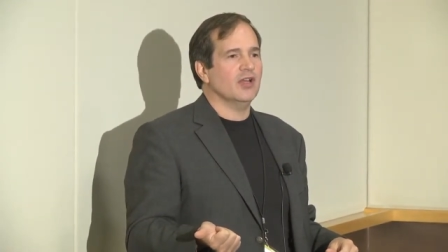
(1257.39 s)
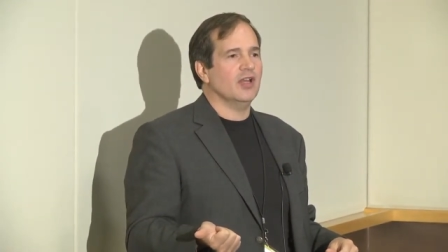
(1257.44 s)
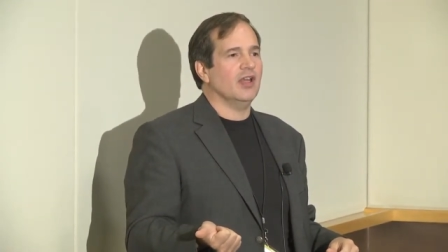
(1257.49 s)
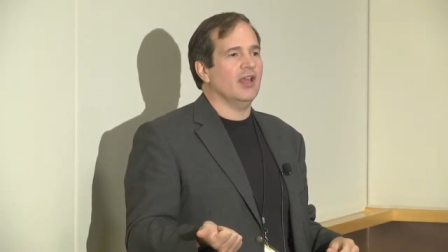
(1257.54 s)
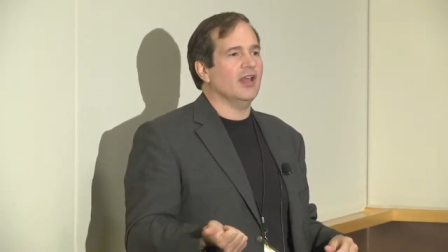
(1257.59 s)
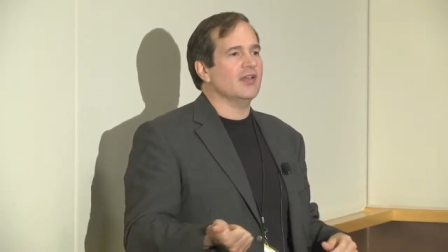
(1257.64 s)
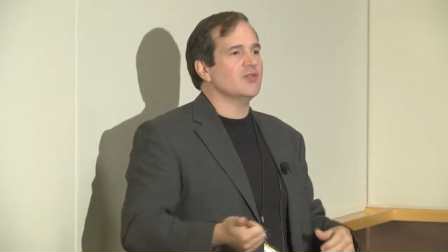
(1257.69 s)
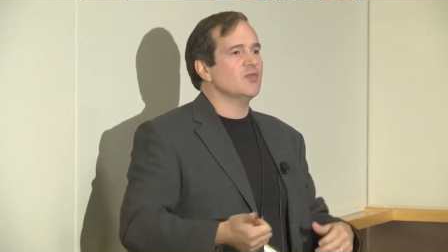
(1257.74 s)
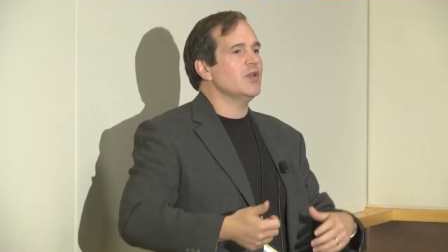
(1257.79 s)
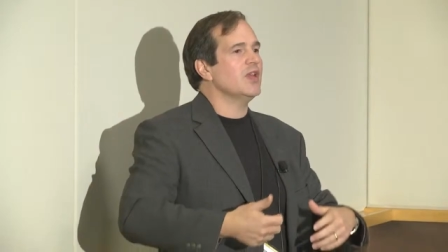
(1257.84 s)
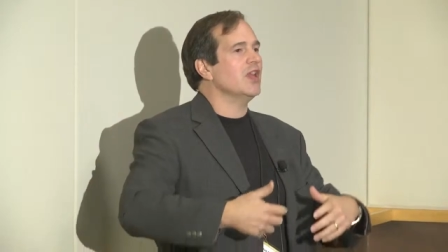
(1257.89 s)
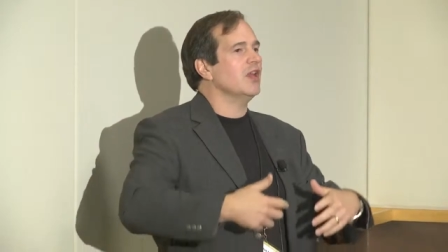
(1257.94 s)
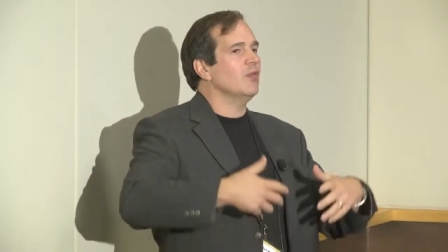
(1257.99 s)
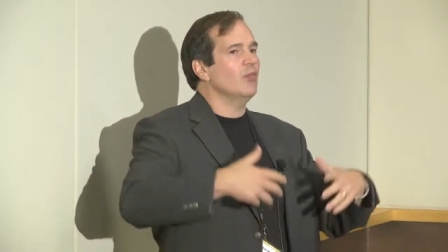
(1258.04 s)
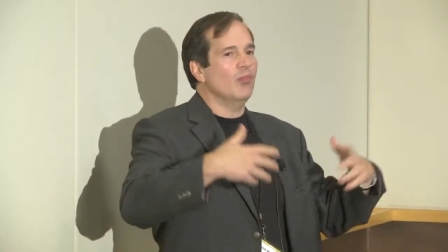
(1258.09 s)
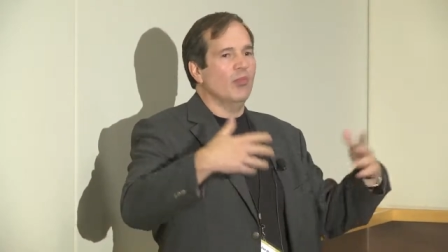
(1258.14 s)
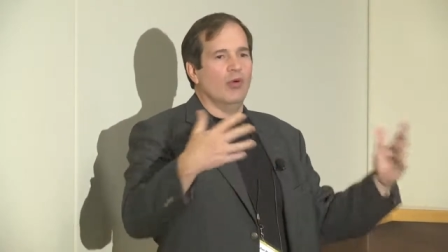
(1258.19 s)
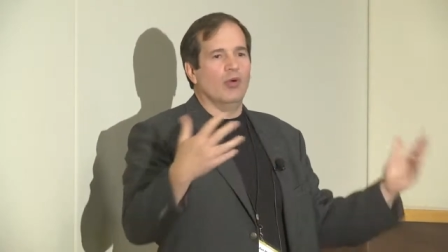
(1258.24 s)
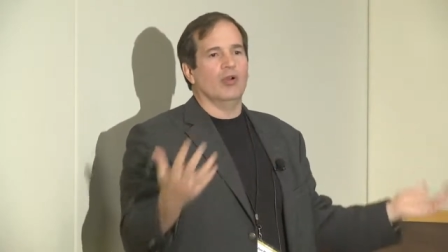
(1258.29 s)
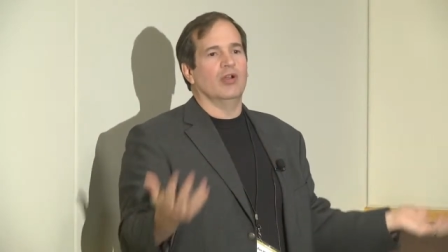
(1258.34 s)
As we get
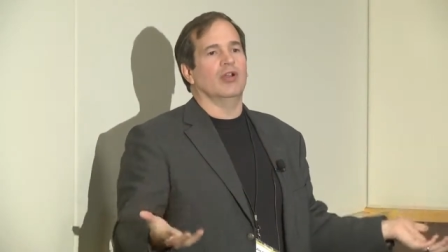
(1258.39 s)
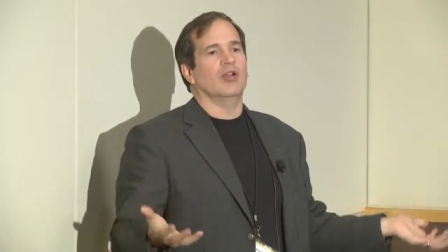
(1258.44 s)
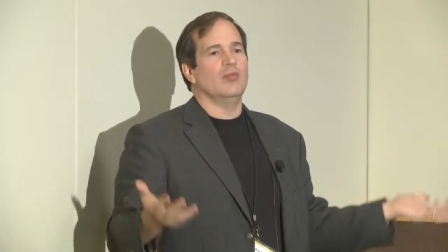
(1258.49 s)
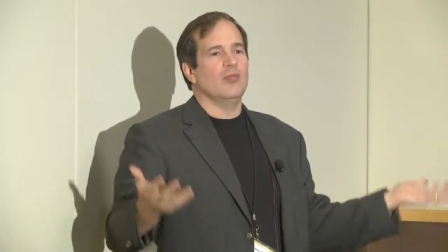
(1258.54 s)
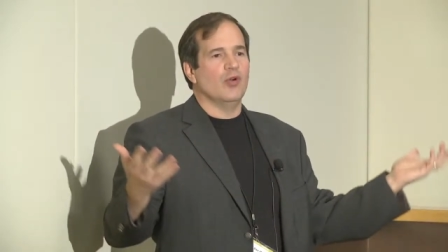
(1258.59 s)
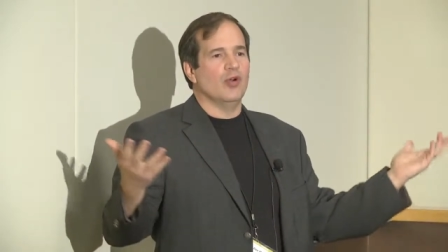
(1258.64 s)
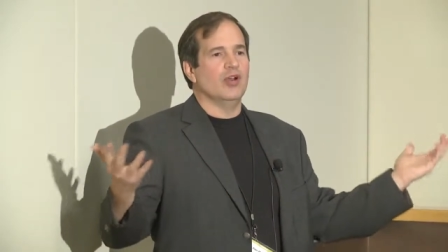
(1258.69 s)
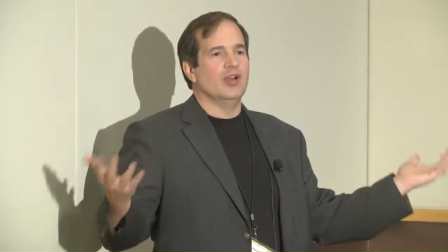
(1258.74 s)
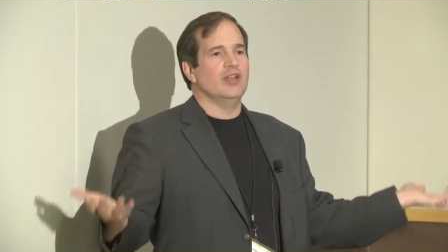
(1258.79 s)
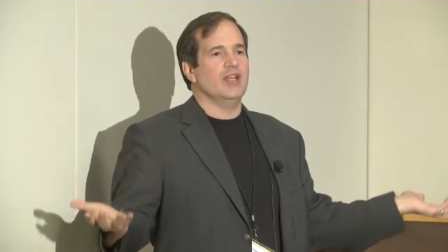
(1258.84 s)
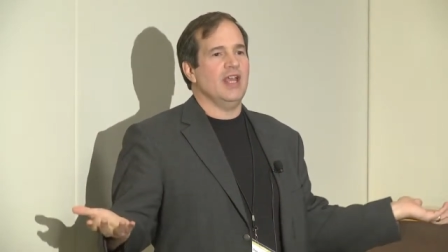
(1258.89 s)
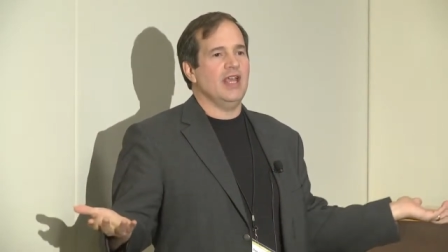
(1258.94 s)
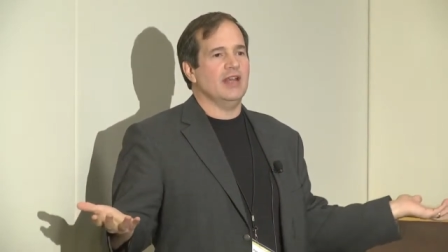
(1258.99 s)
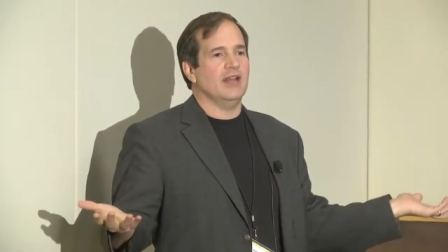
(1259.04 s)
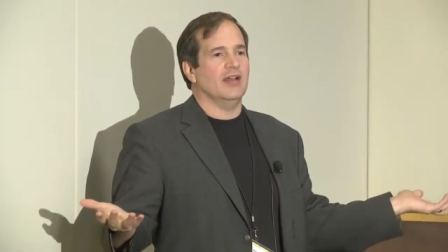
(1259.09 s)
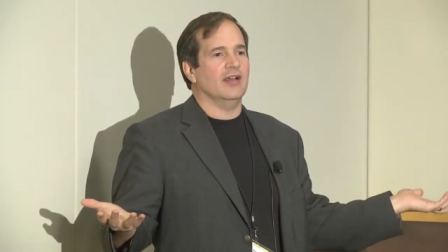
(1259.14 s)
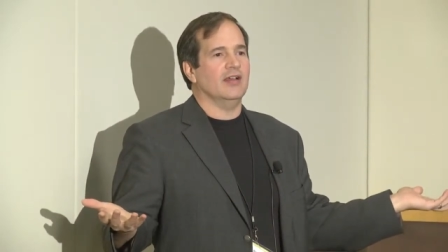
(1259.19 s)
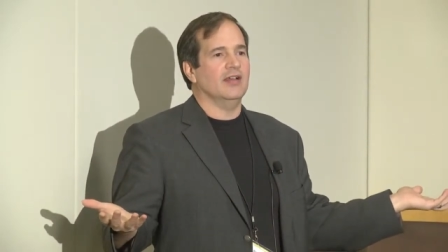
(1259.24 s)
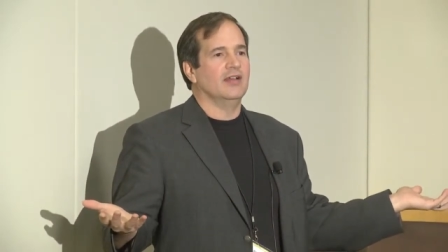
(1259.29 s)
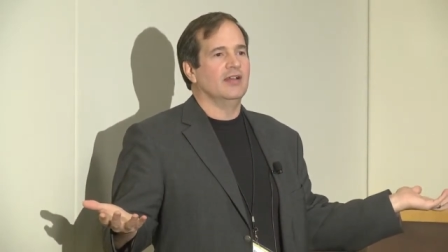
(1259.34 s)
more and more
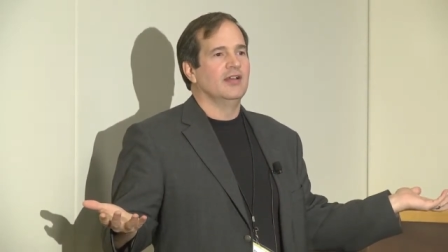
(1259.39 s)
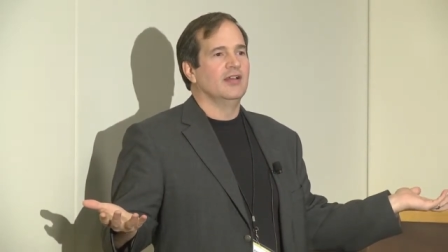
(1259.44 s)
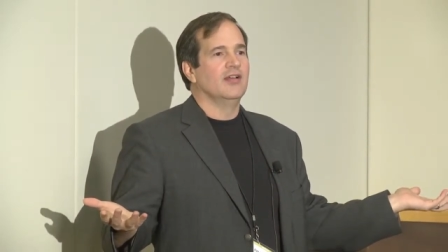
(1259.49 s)
data,